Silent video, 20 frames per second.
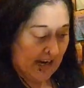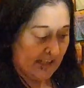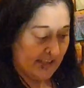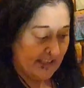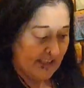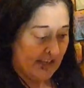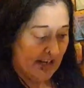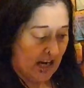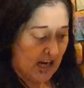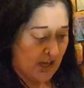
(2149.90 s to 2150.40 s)

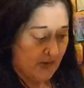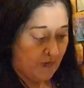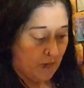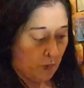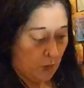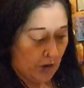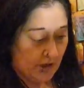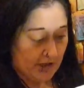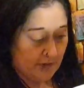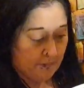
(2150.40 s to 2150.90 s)
As the night
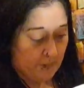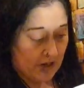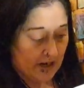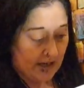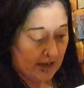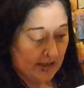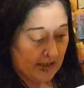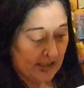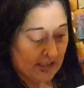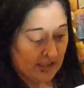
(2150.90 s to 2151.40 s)
for one of
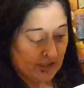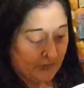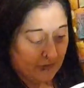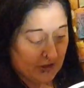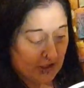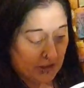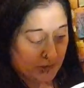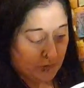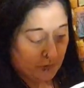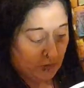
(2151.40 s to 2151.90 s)
my
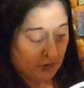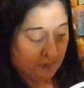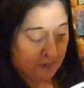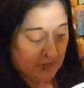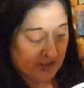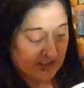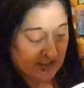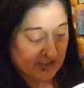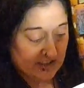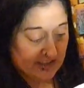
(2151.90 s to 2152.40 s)
interviews with
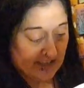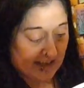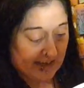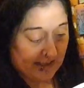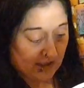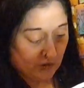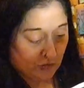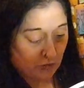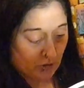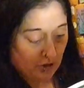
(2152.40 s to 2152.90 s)
Mrs.
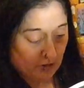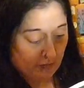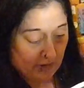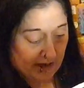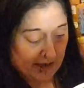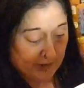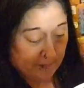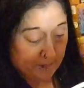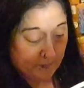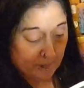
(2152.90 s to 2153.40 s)
Taylor drew
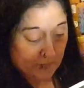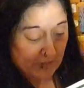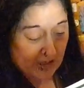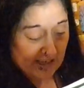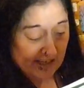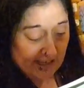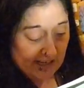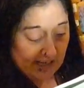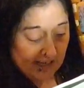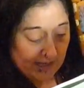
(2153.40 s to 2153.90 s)
in
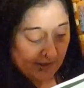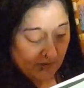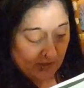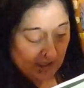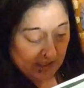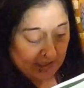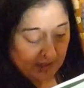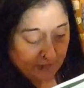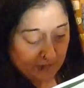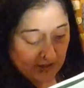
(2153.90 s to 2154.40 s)

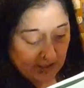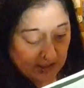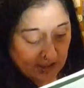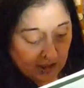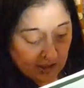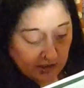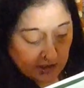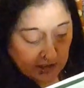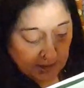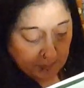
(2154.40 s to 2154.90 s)
and the
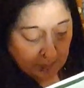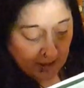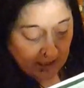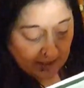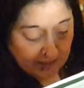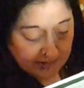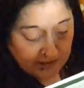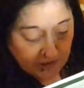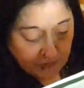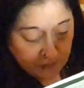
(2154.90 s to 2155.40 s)
living
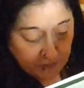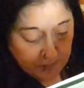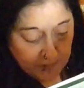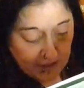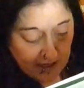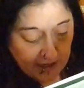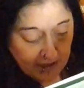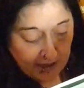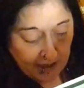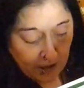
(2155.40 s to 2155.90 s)
departed
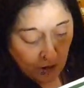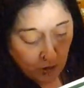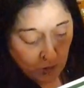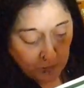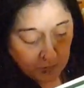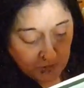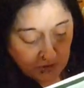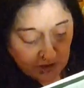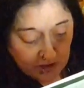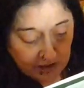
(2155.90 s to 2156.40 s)
from their
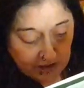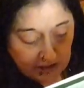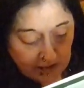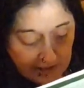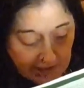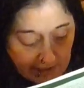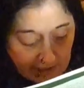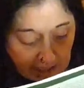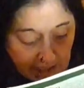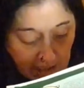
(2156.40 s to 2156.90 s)
homes,
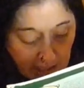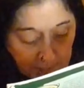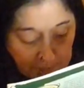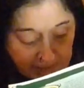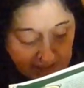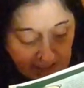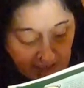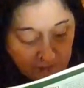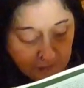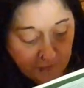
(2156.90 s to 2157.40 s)
I
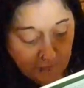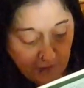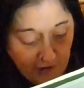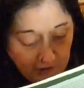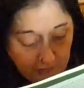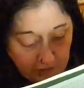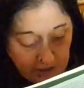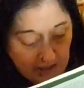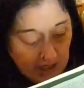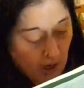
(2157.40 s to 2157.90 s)
became
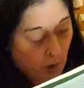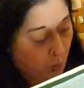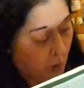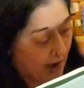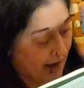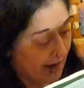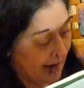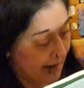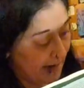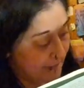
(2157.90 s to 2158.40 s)
very
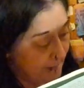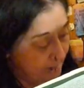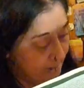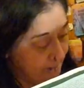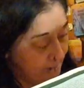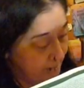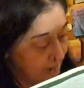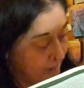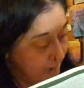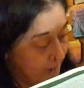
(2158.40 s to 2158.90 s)
aware
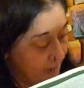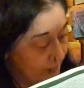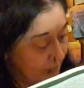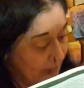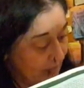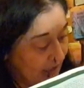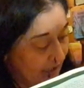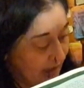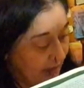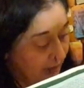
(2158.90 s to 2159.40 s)

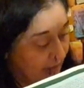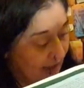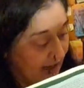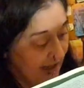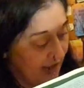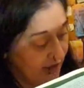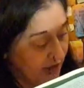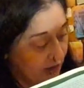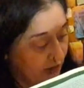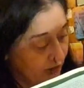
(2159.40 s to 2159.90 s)

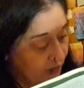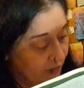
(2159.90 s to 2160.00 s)
that